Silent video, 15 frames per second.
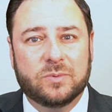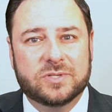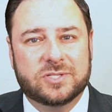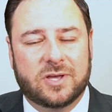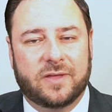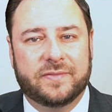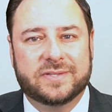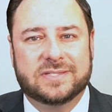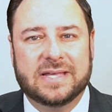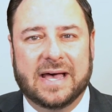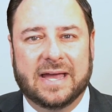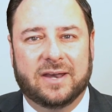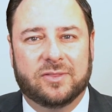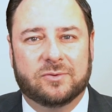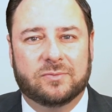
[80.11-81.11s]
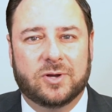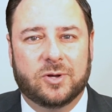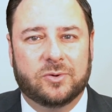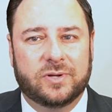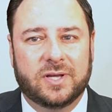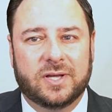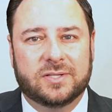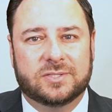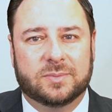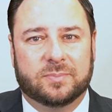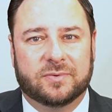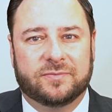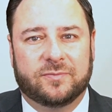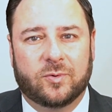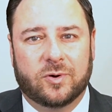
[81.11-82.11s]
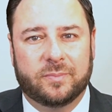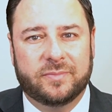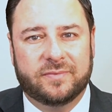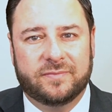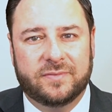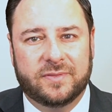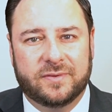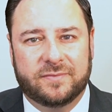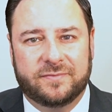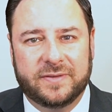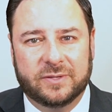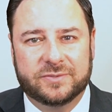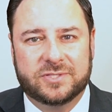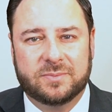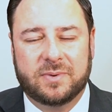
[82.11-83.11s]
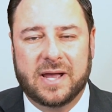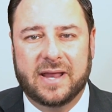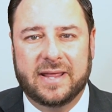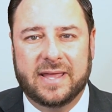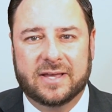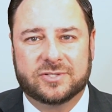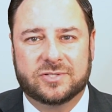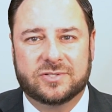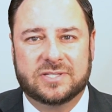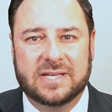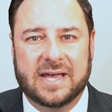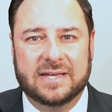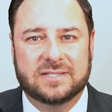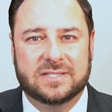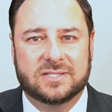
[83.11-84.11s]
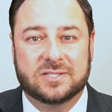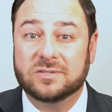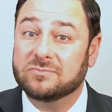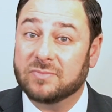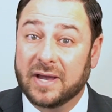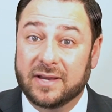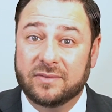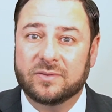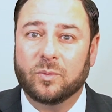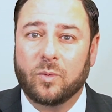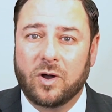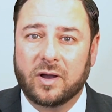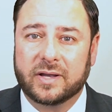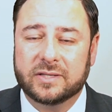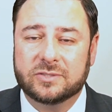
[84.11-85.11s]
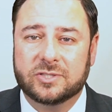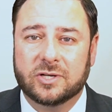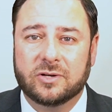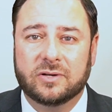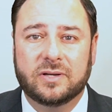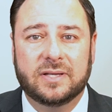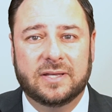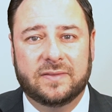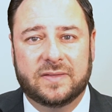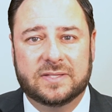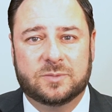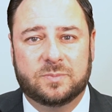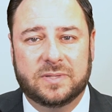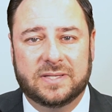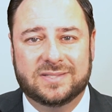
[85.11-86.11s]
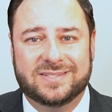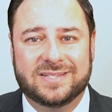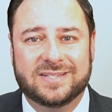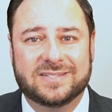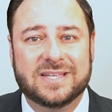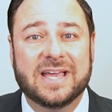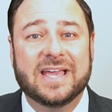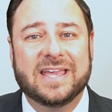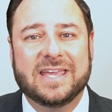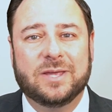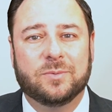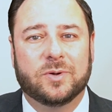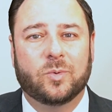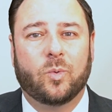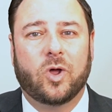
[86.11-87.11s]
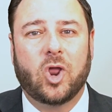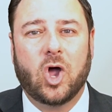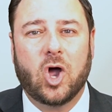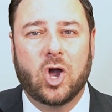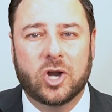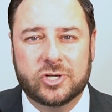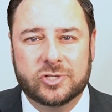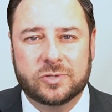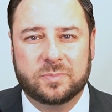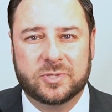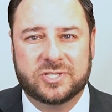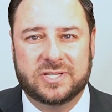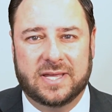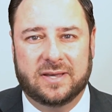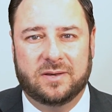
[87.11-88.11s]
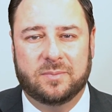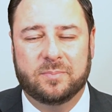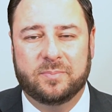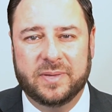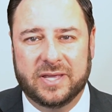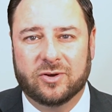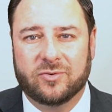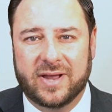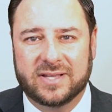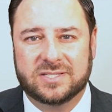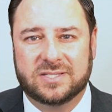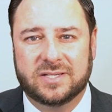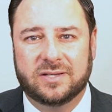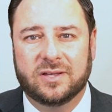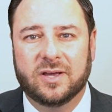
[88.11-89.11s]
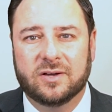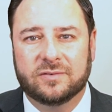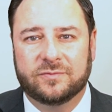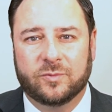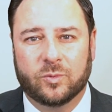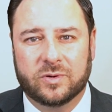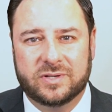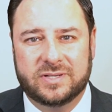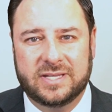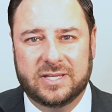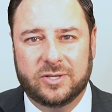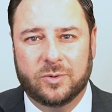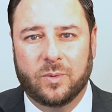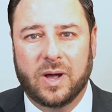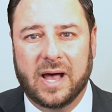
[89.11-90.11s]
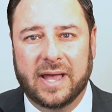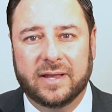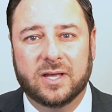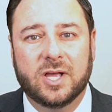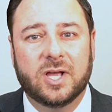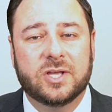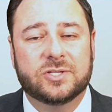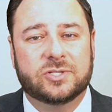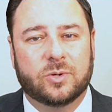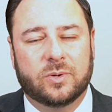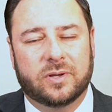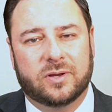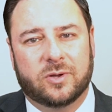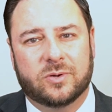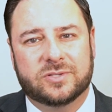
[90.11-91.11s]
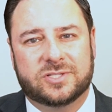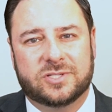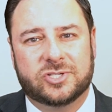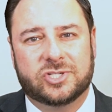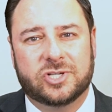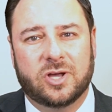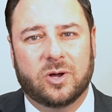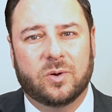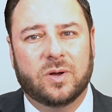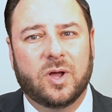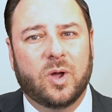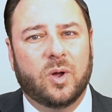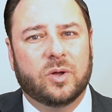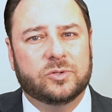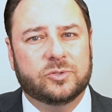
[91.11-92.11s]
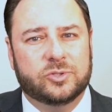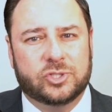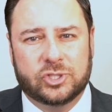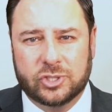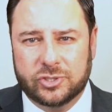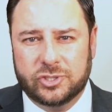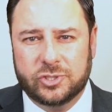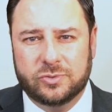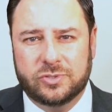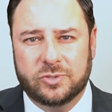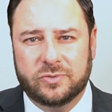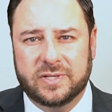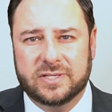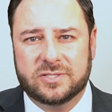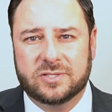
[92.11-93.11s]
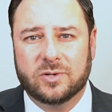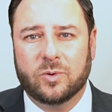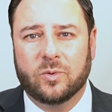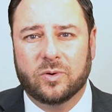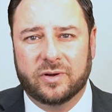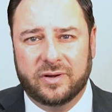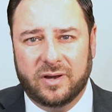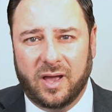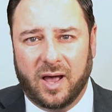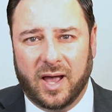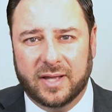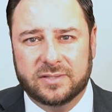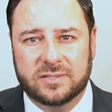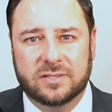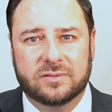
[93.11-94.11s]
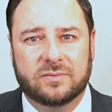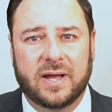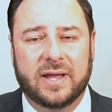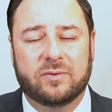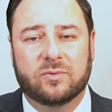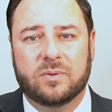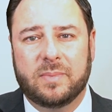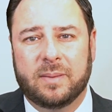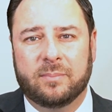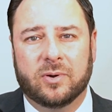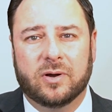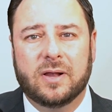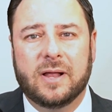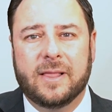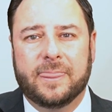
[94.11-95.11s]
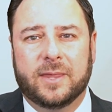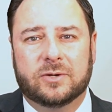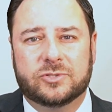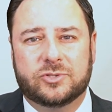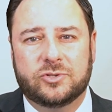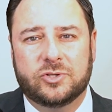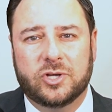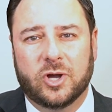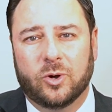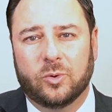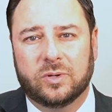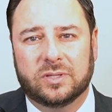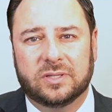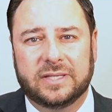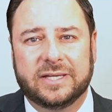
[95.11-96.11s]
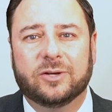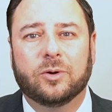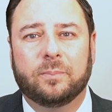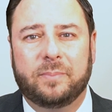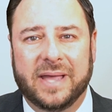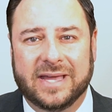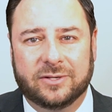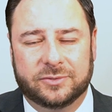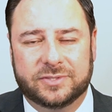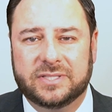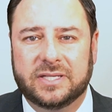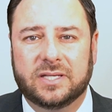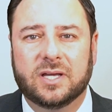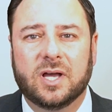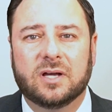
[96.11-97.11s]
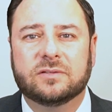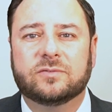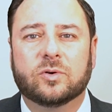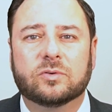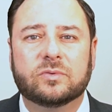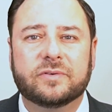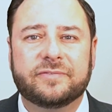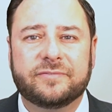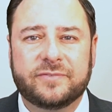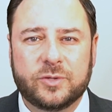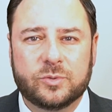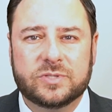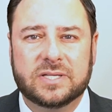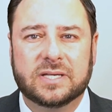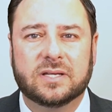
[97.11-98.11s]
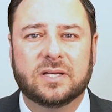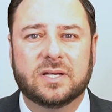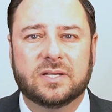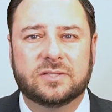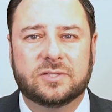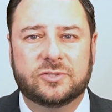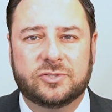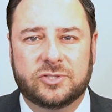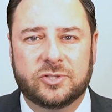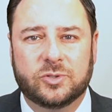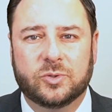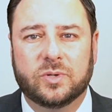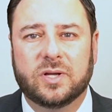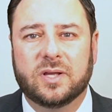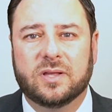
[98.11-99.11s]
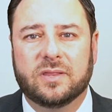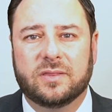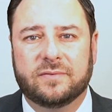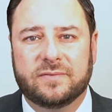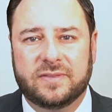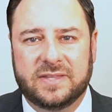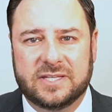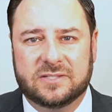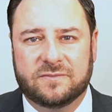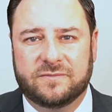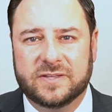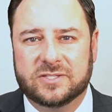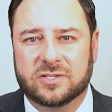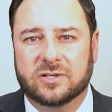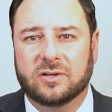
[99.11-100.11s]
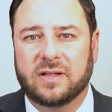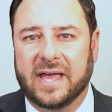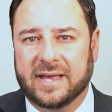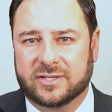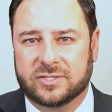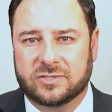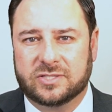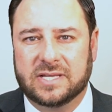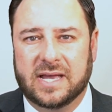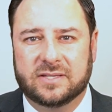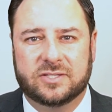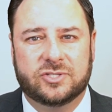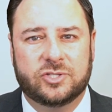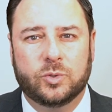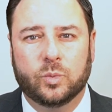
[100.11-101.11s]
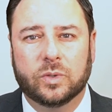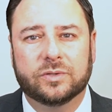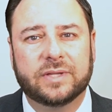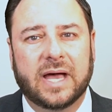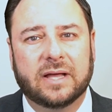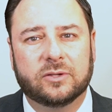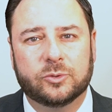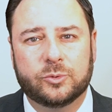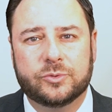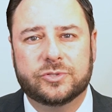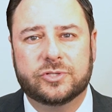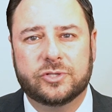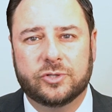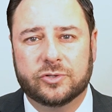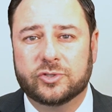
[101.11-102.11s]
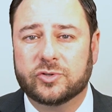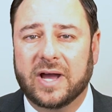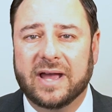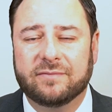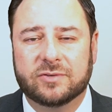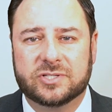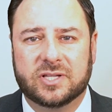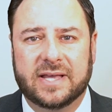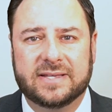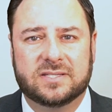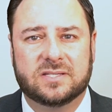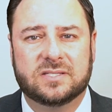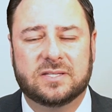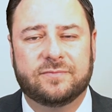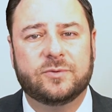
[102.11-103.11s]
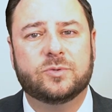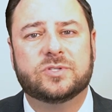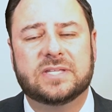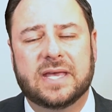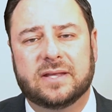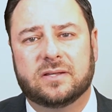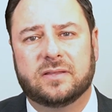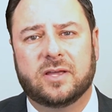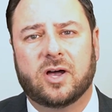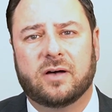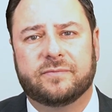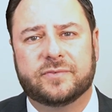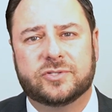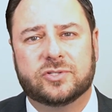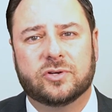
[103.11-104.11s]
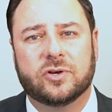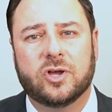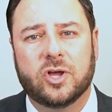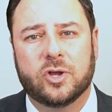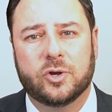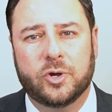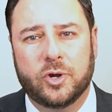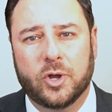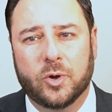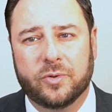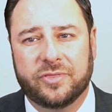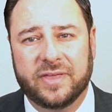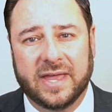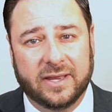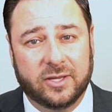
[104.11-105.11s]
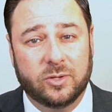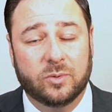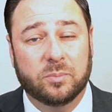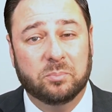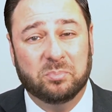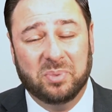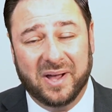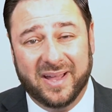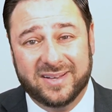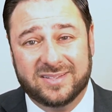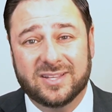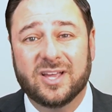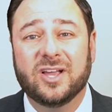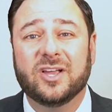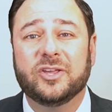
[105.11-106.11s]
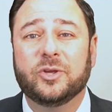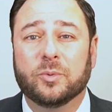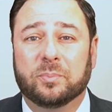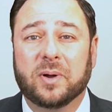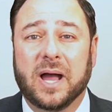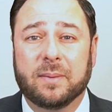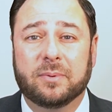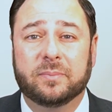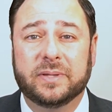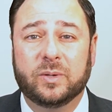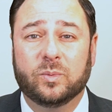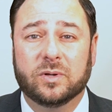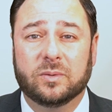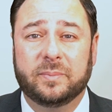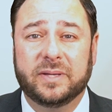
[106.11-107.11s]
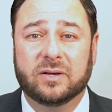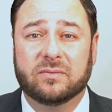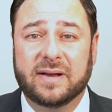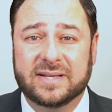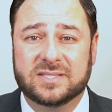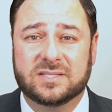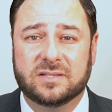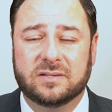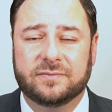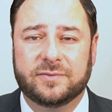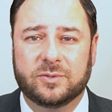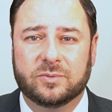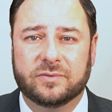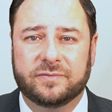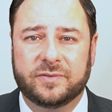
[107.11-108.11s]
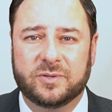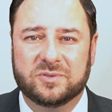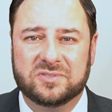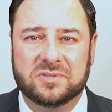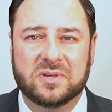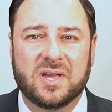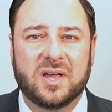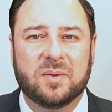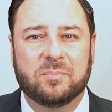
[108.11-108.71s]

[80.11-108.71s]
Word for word: was on the side of the road to perform the, the field sobriety exercises, right, the walk and turn in this instance, he would one hundred percent be arrested for D U I. So it goes to show, should you do this or not, right? Remember, there's no legal penalty for refusing to do the, these physical exercises. You will not lose your driver's license if you say to the officer, no, thank you. But you probably will be arrested if you refuse.